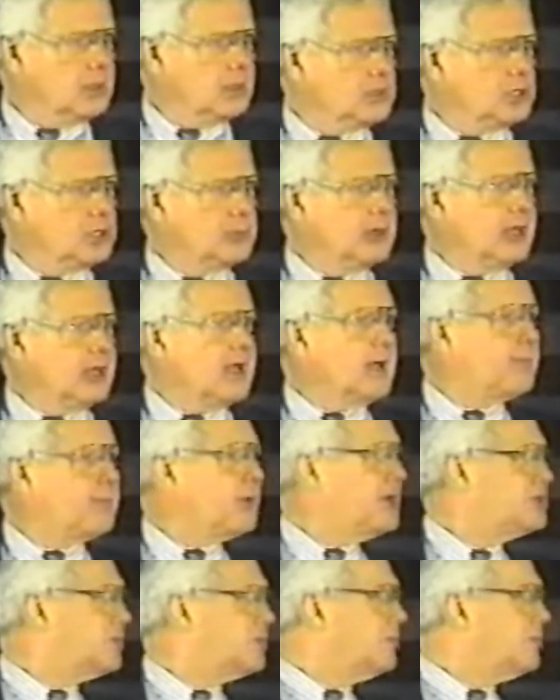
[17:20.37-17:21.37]
Too many
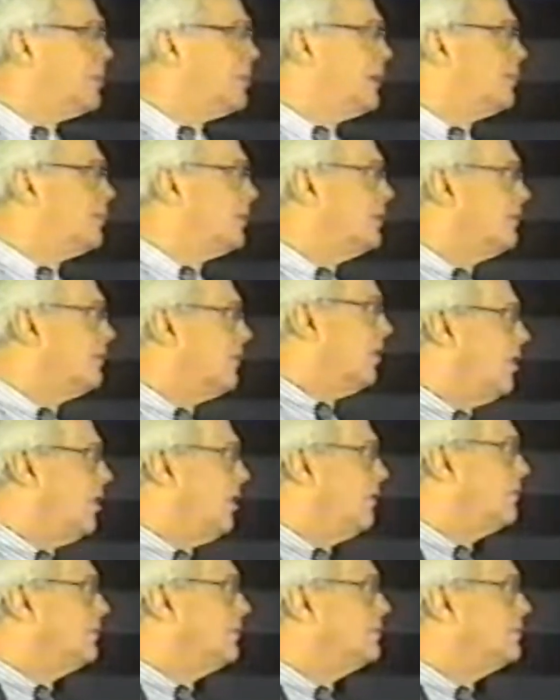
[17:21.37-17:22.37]
high-pressure people
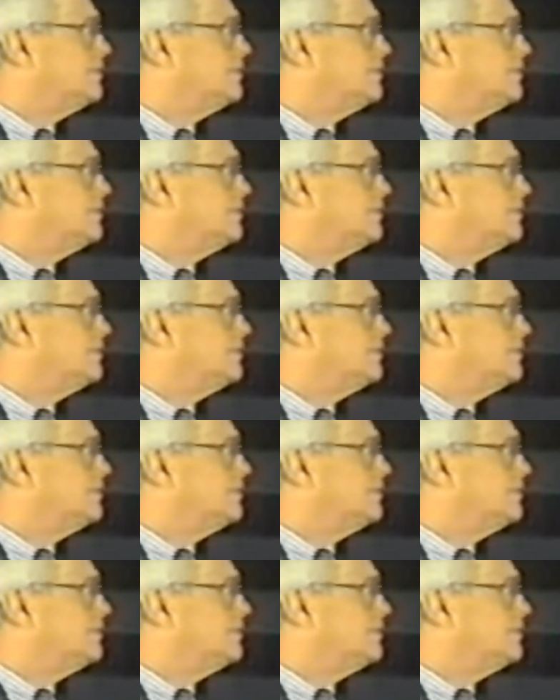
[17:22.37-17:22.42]
involved.